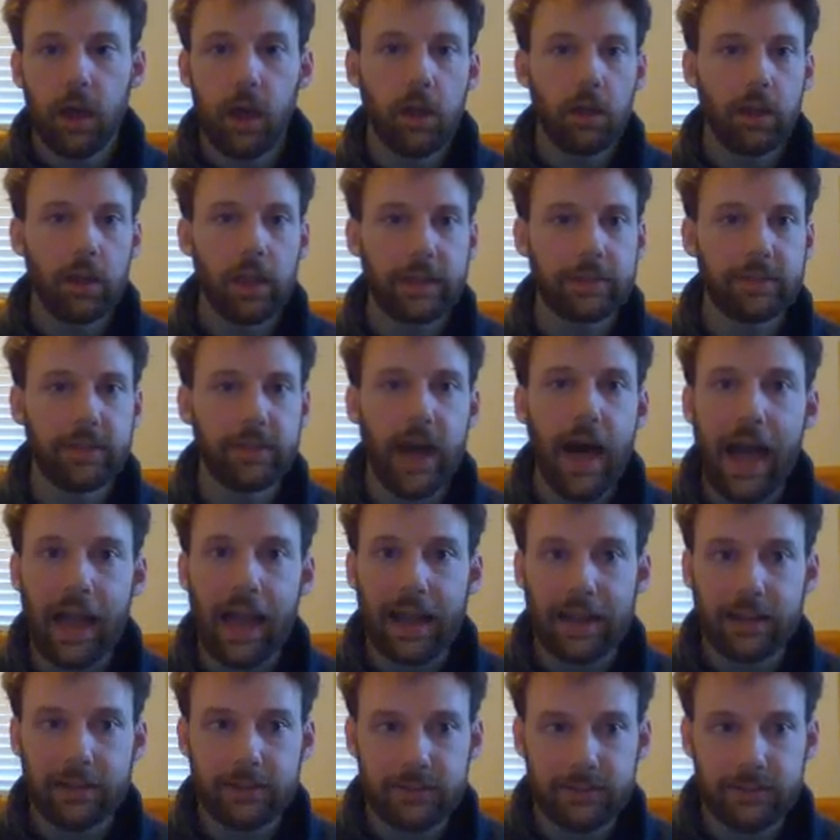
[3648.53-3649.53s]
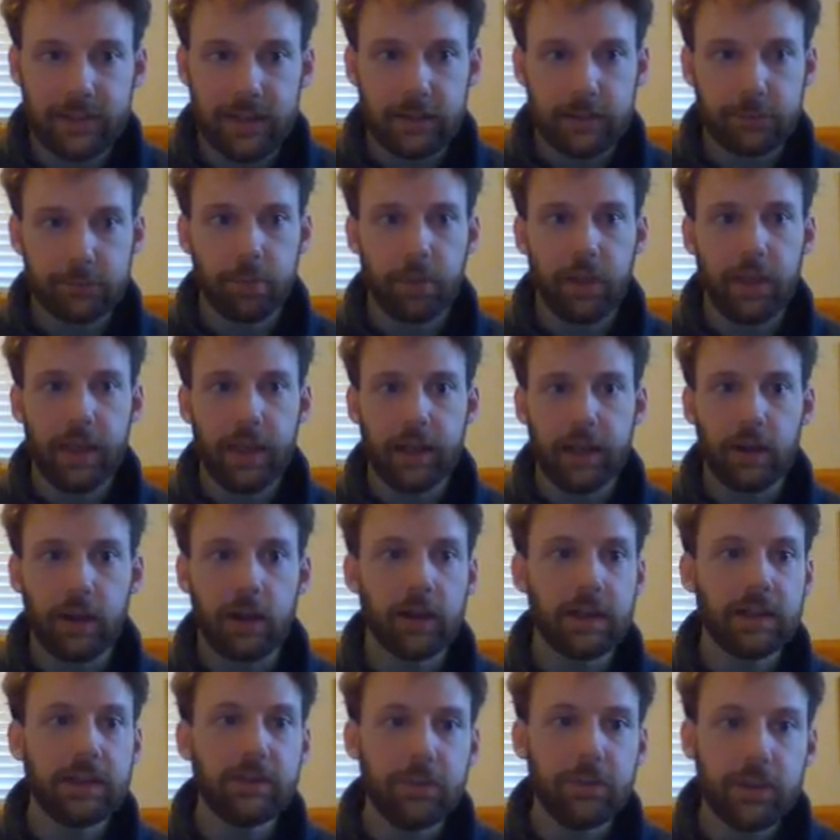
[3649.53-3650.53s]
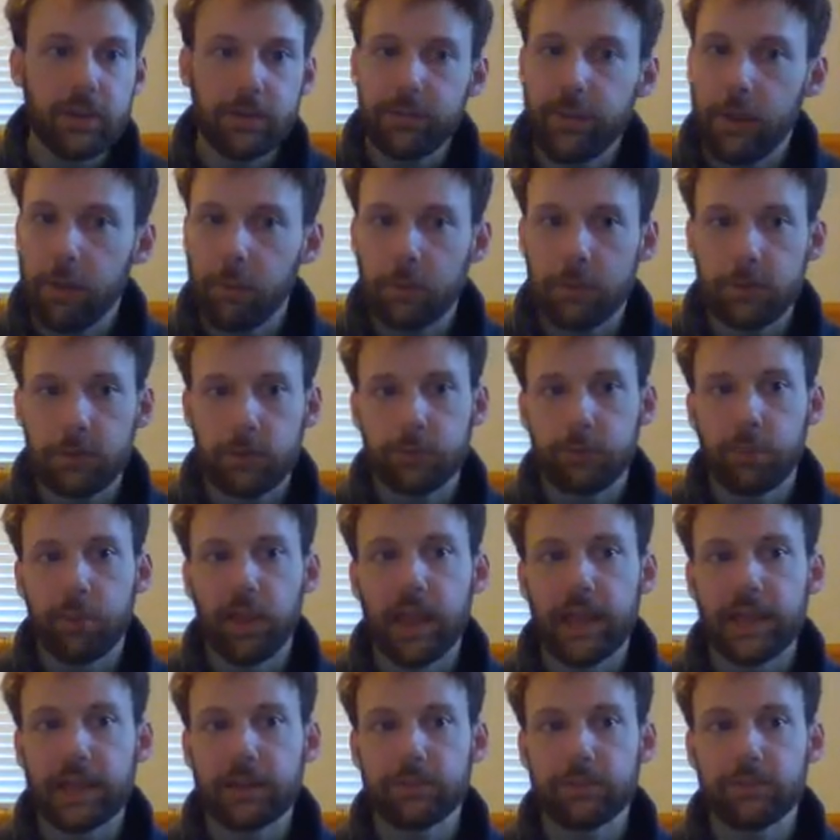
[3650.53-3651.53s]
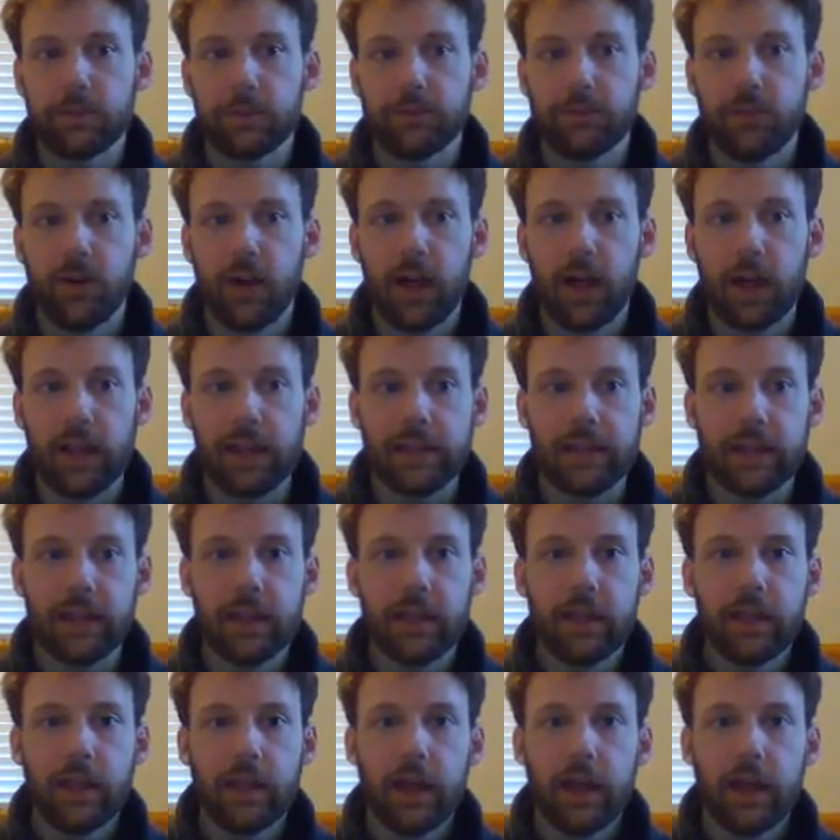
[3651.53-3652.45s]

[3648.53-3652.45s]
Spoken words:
like the highest stakes player, even if they were just playing for fun.